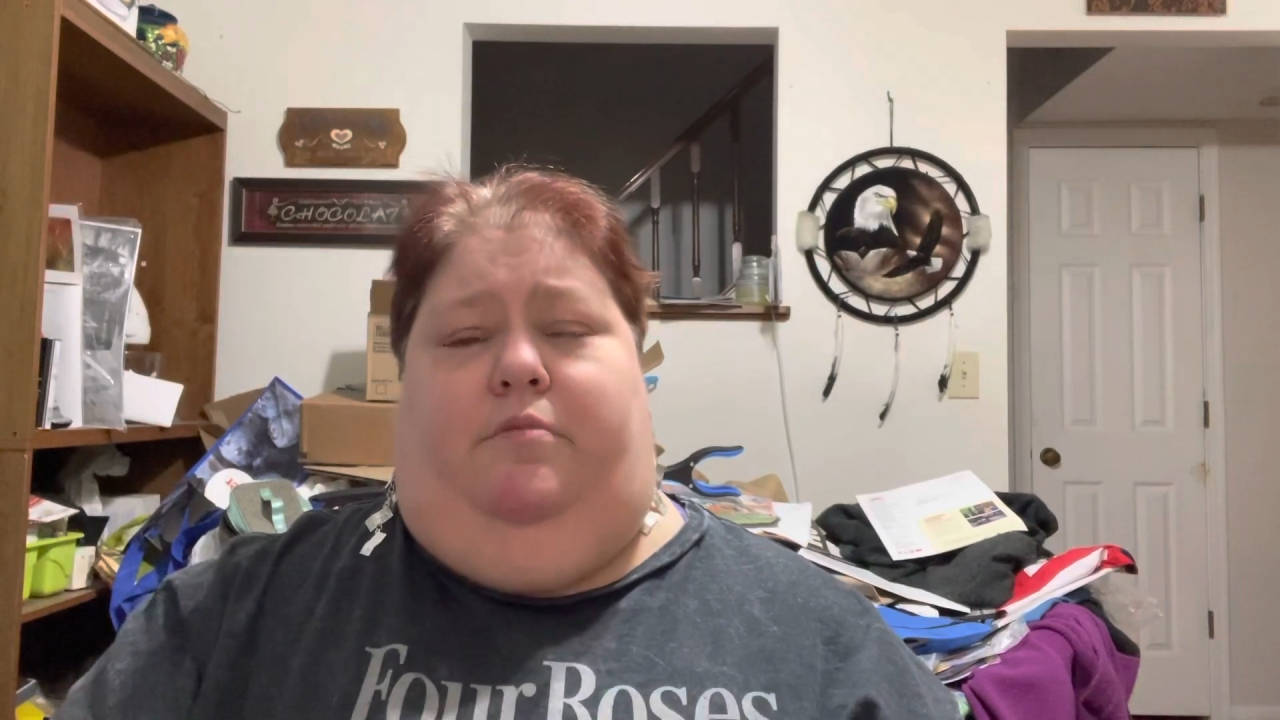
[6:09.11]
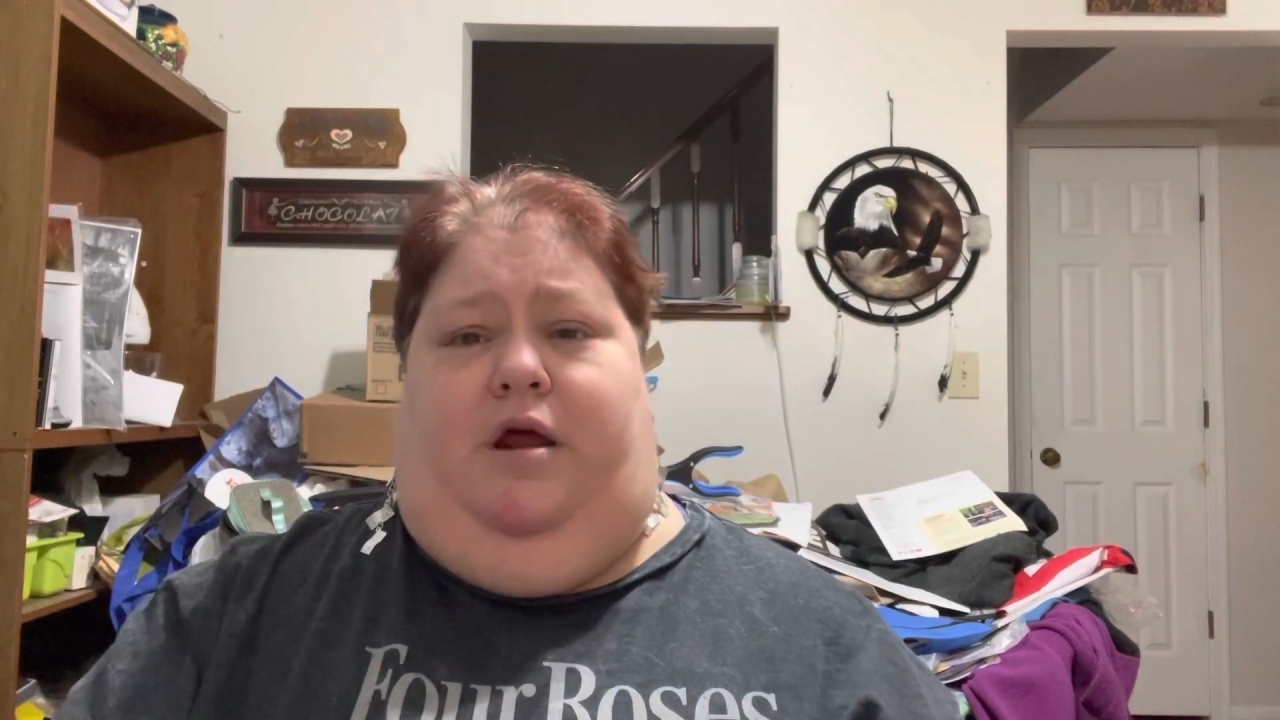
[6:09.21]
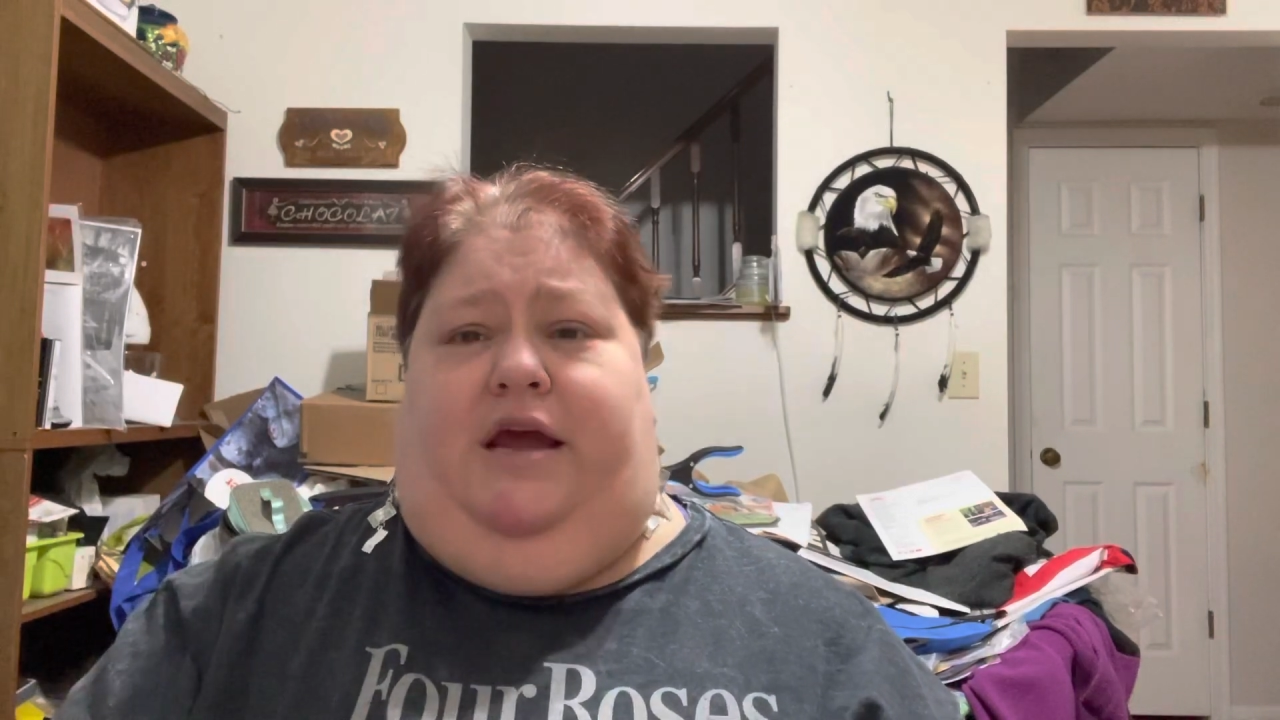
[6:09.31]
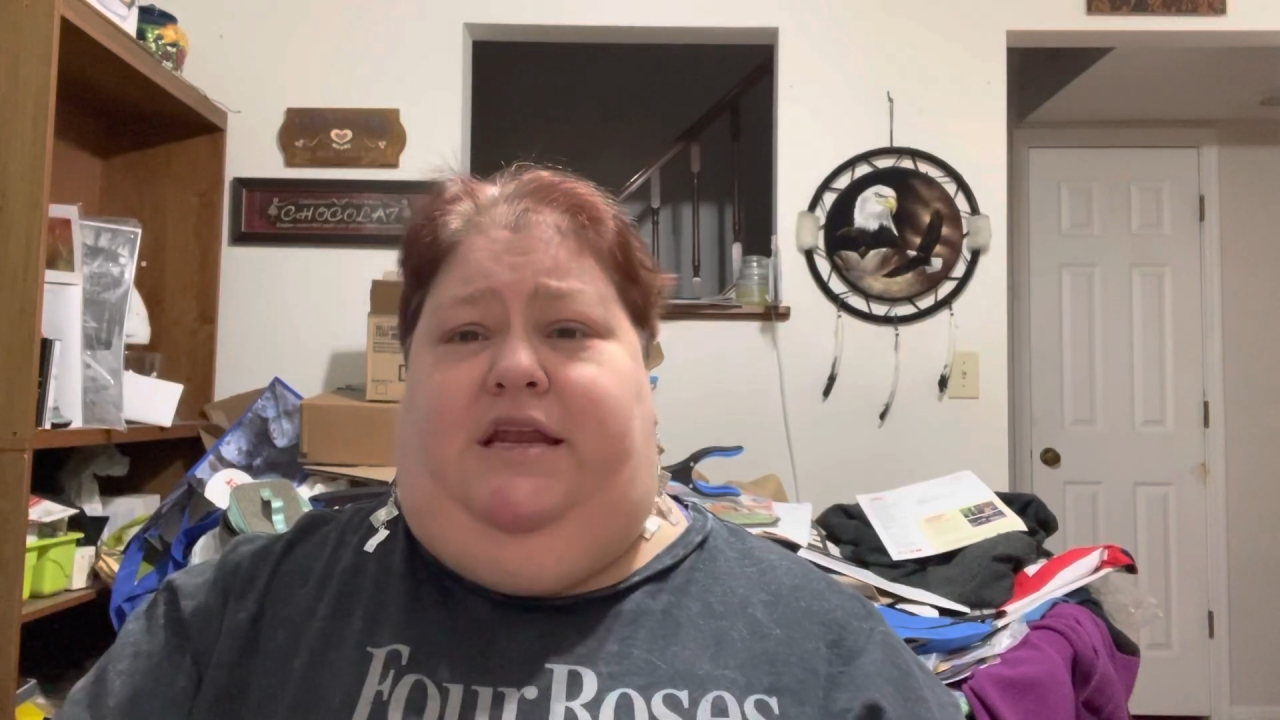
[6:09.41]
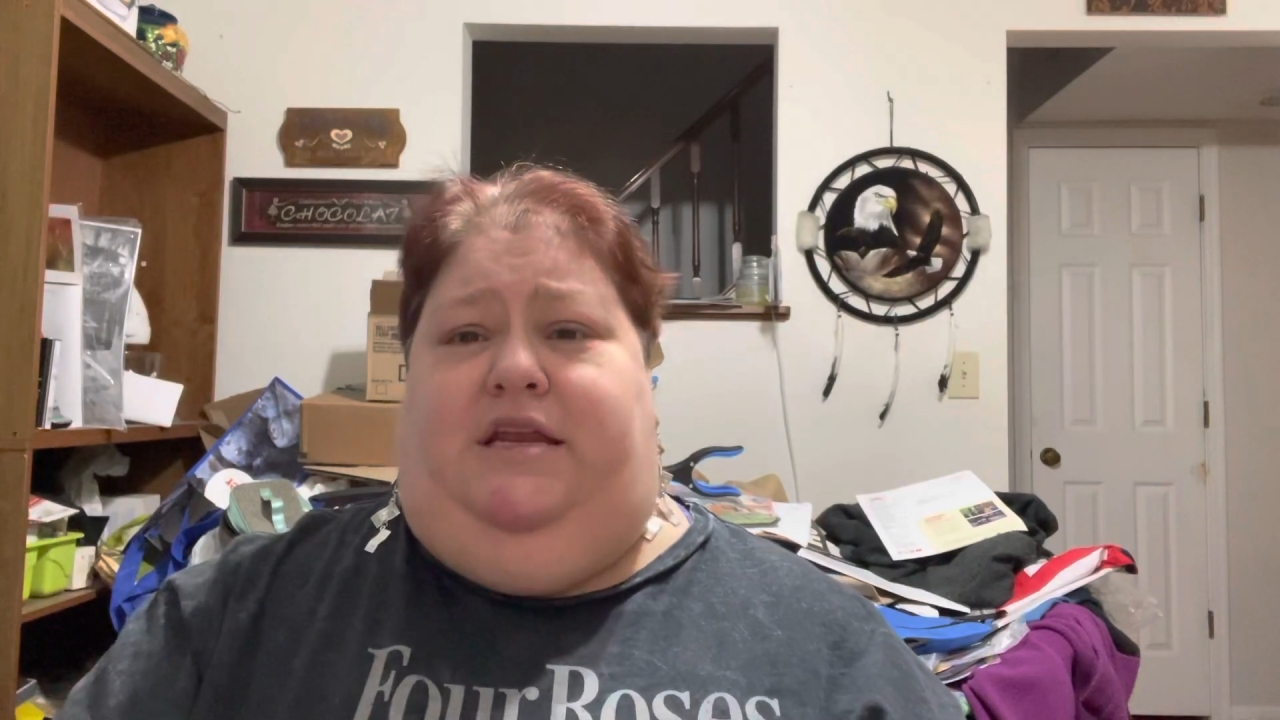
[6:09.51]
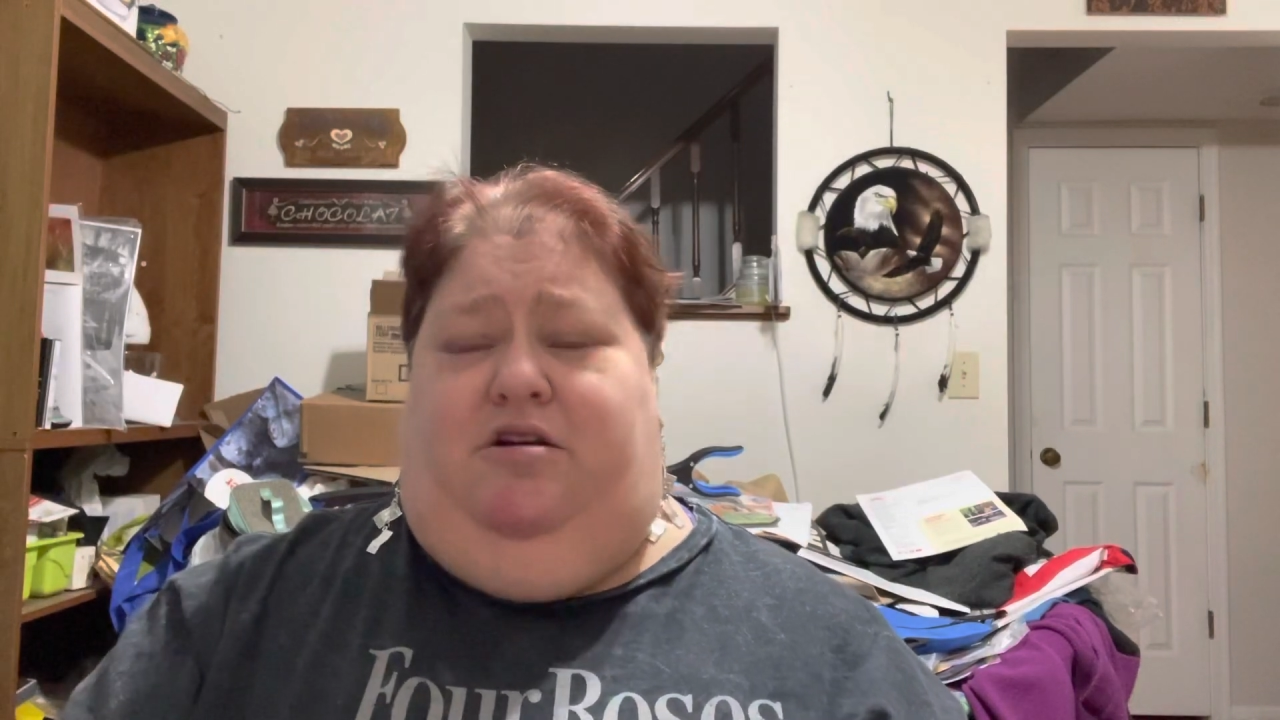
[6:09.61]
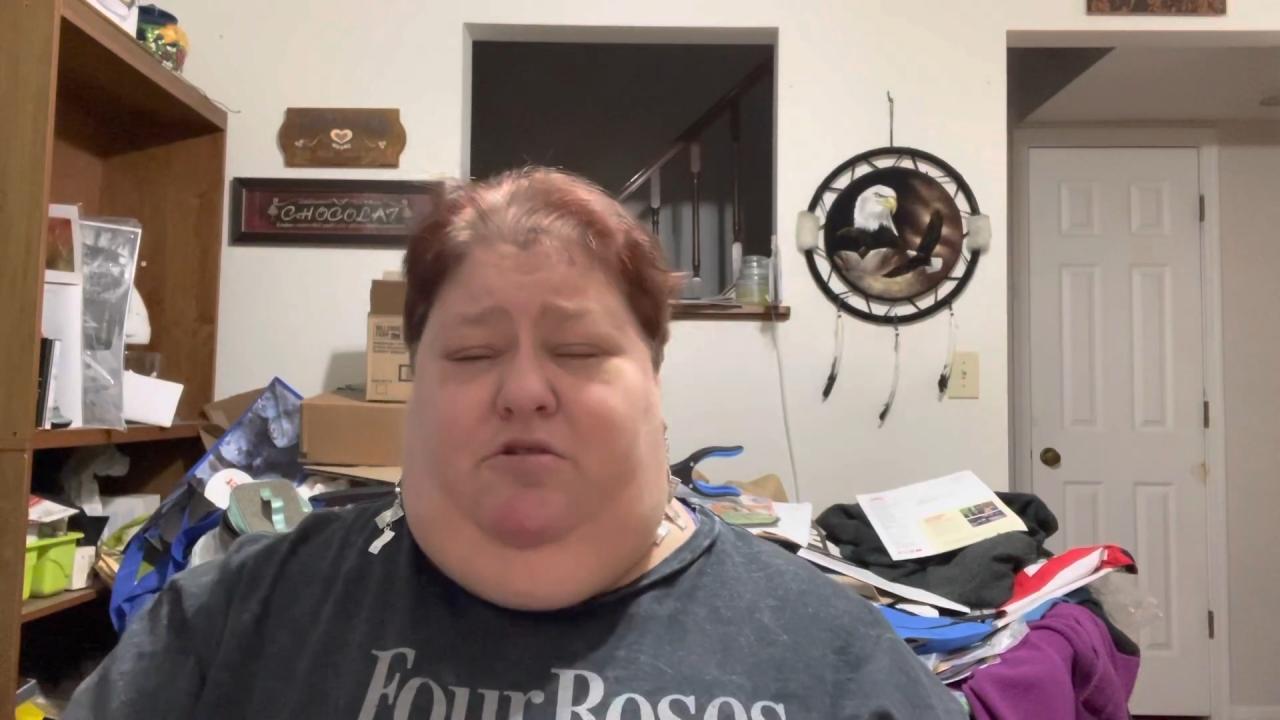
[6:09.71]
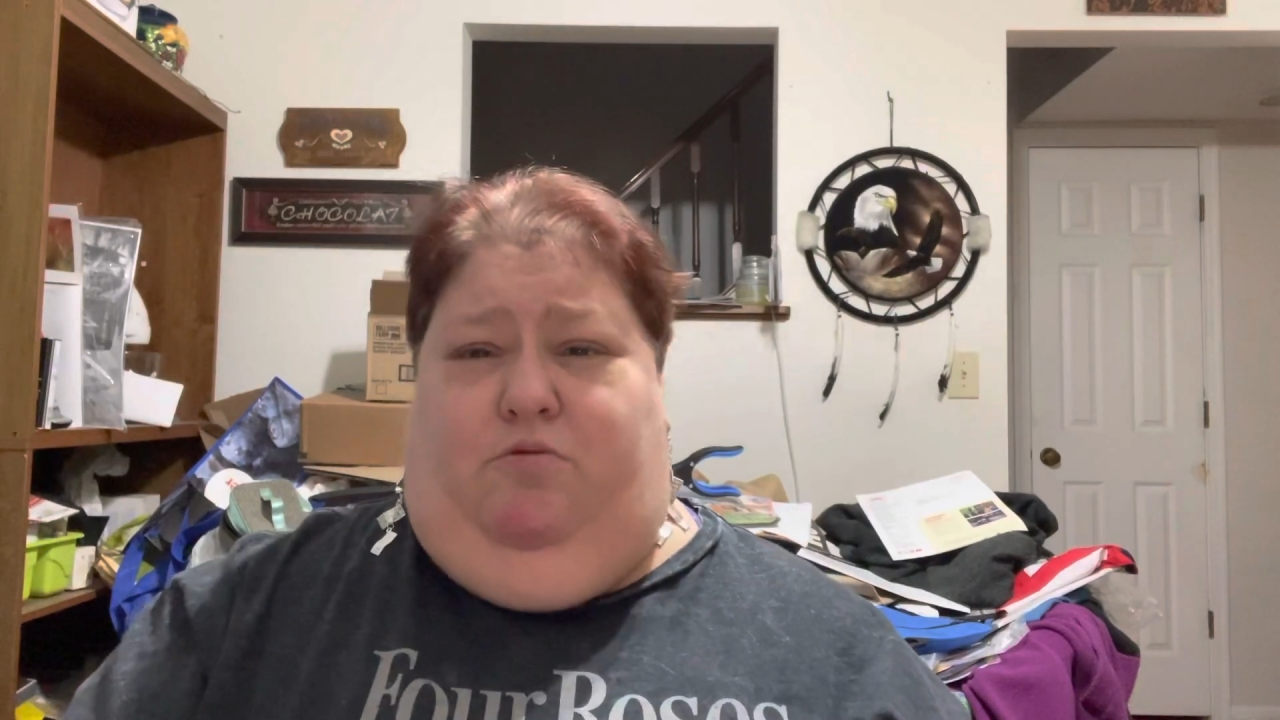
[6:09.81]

I can tell you